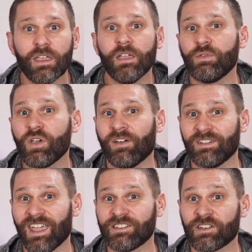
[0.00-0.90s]
If you have
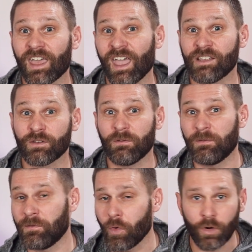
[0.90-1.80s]
an answer that has
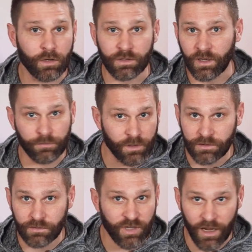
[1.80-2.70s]
4
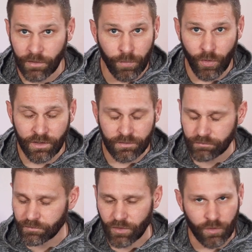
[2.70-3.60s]
different channel points,
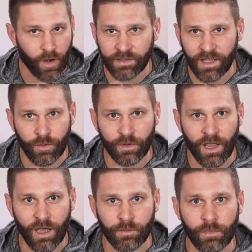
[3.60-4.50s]
cross that one
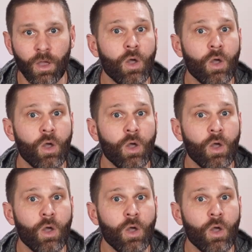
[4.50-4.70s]
out.